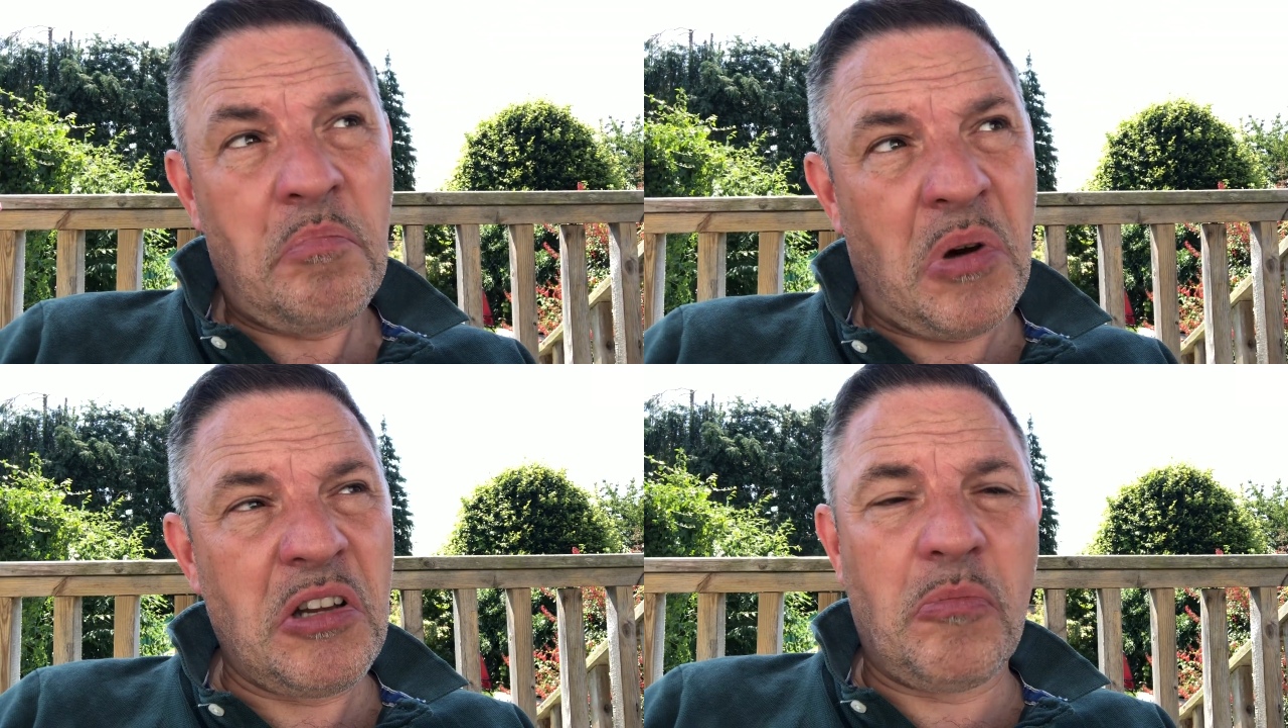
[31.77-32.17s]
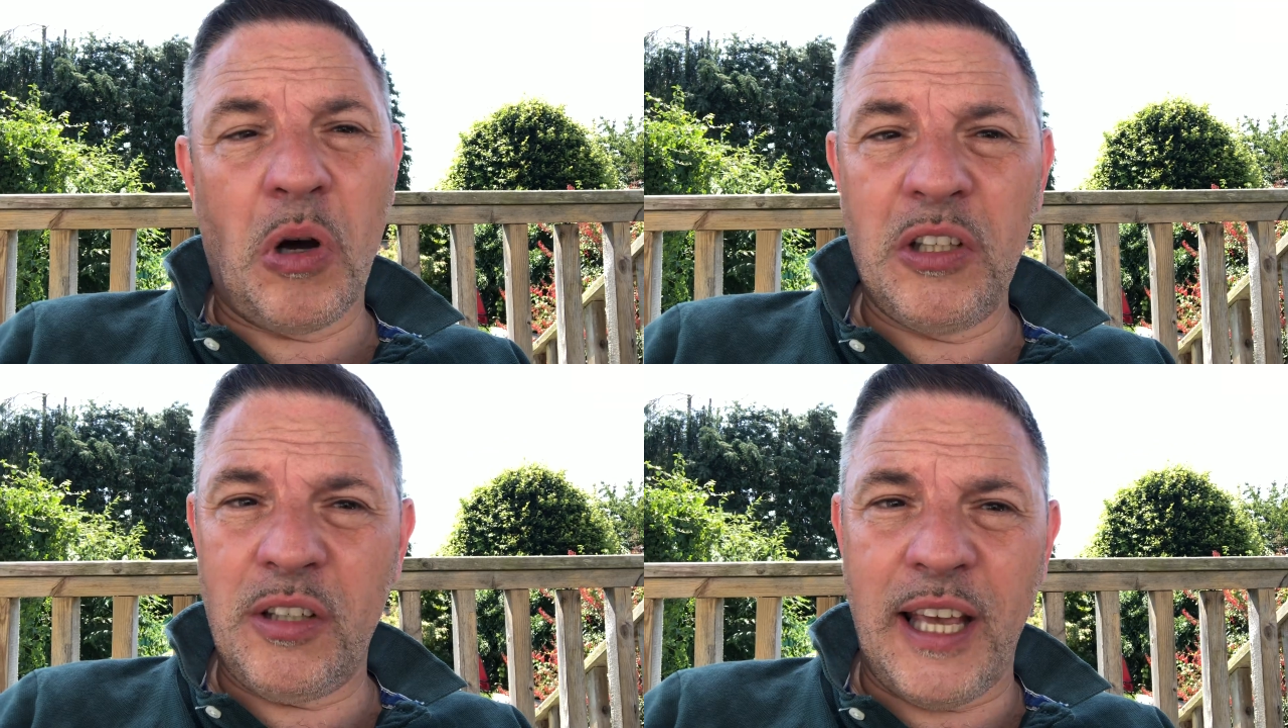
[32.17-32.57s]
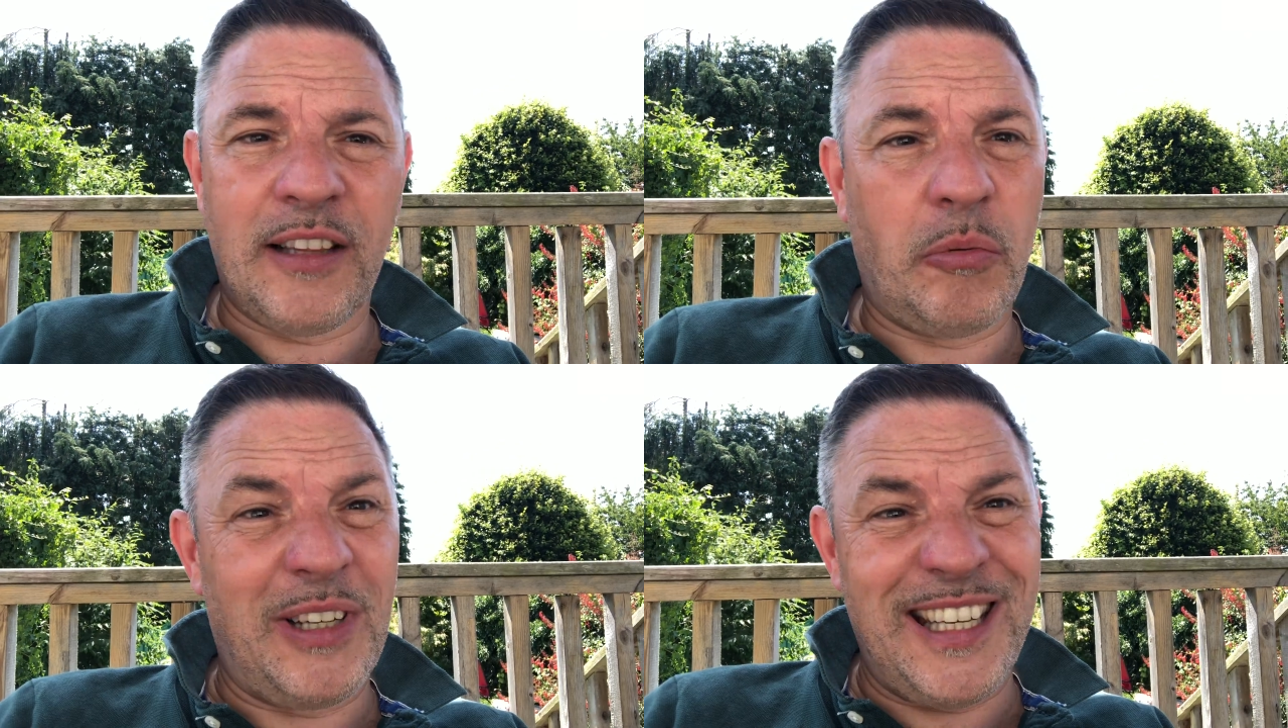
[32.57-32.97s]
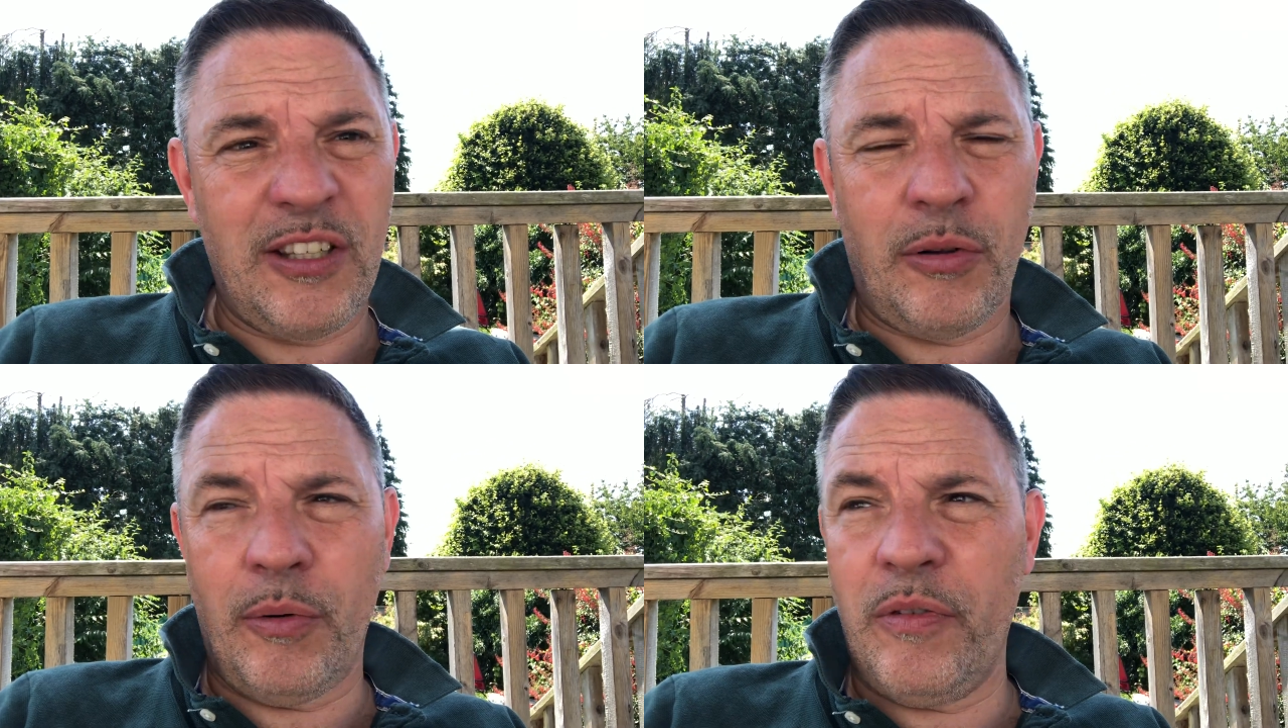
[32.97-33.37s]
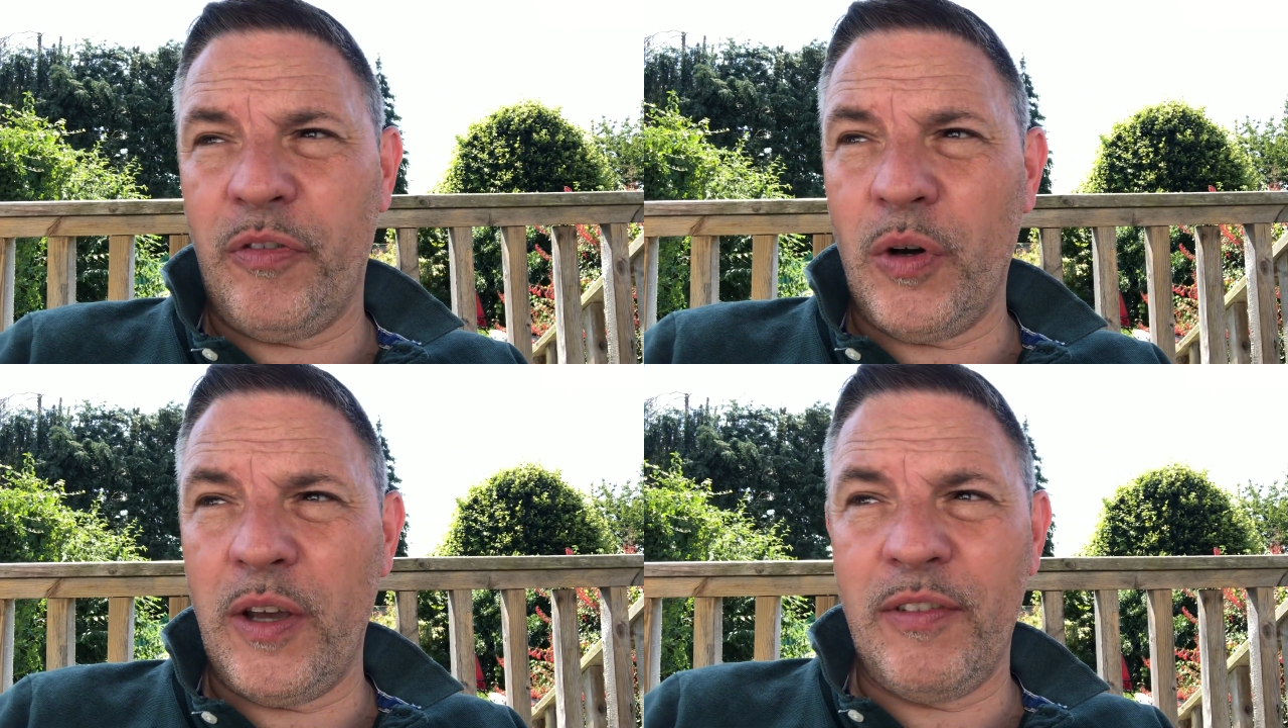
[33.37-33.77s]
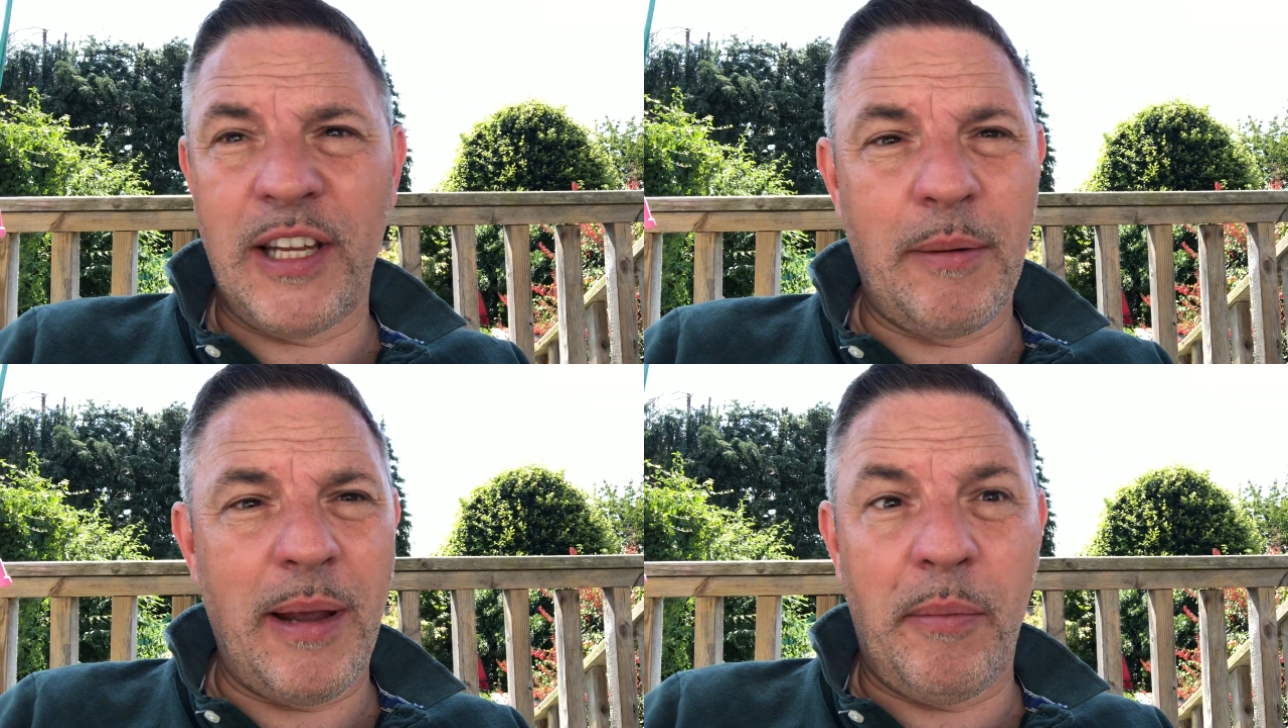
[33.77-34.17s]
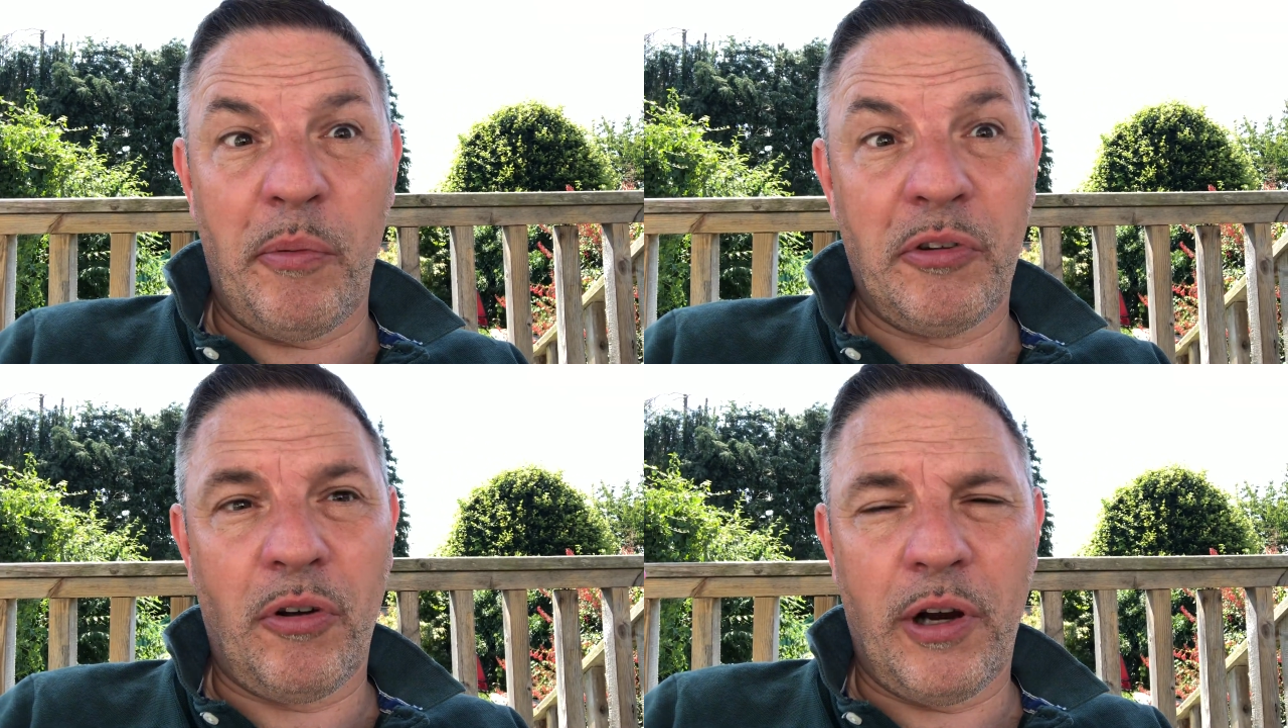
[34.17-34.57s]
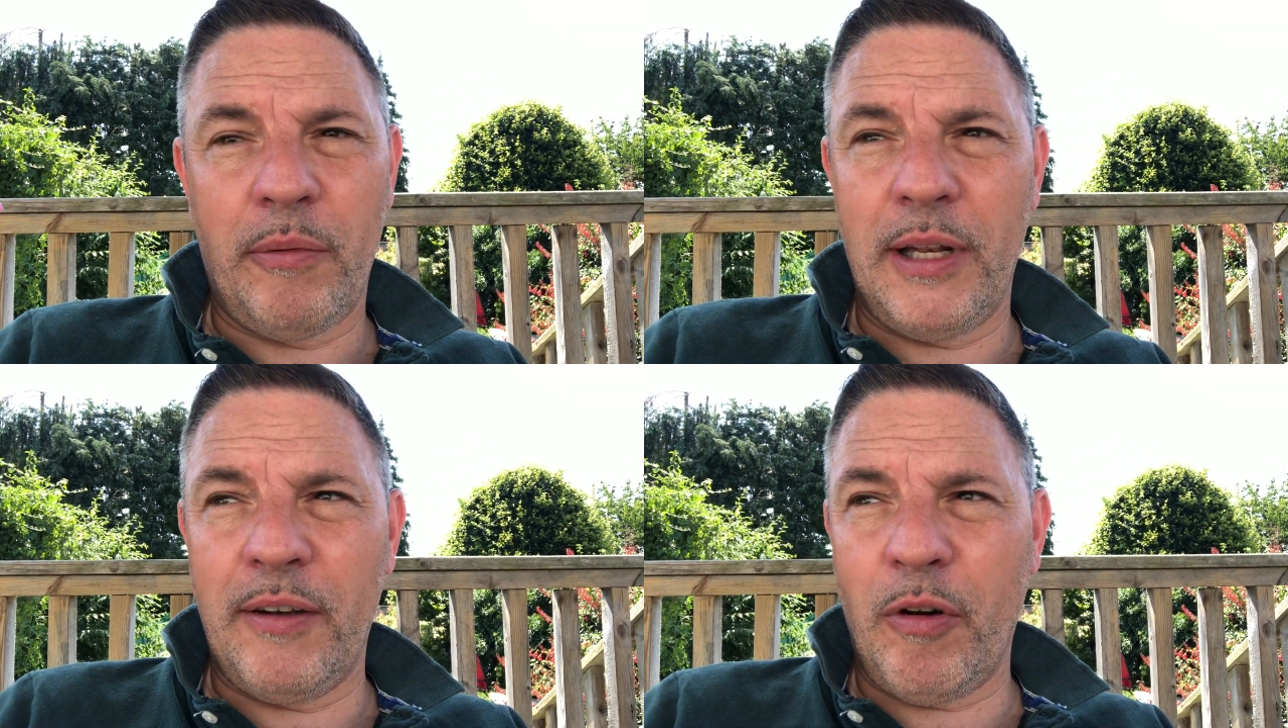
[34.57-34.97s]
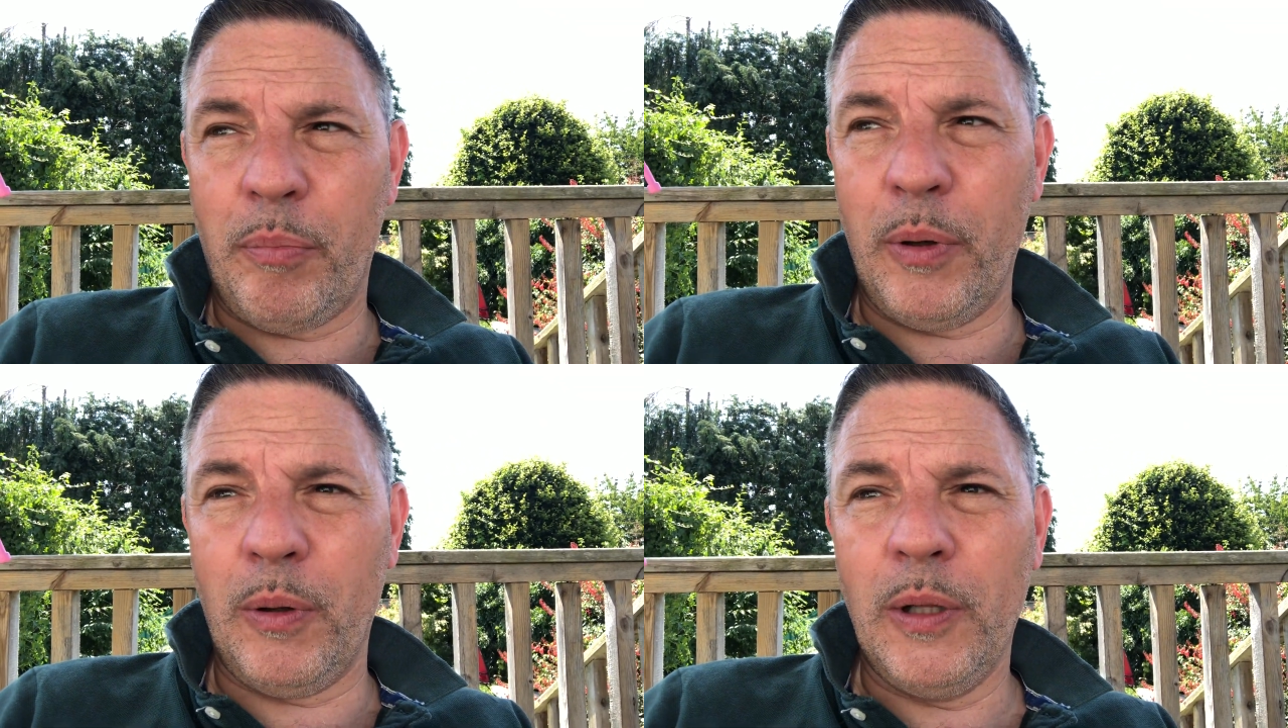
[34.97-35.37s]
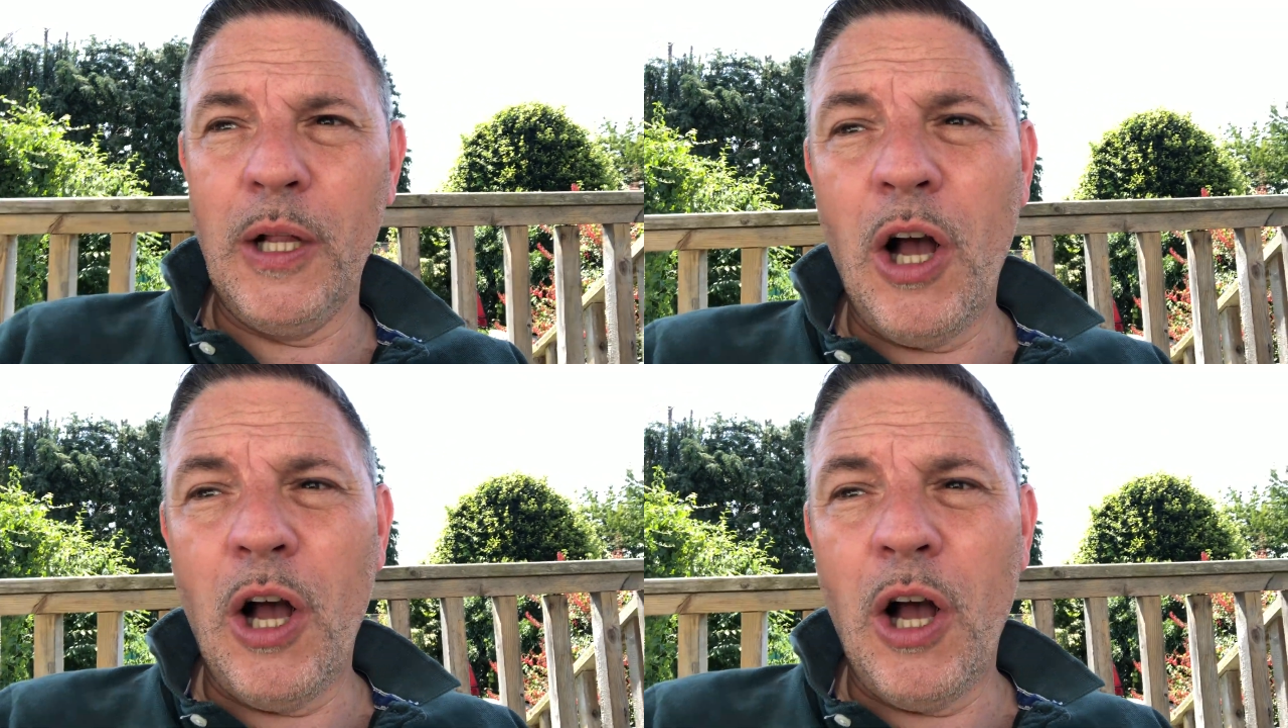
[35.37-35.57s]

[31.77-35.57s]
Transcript: Might want to get to at least 35 and then maybe retire at Liverpool.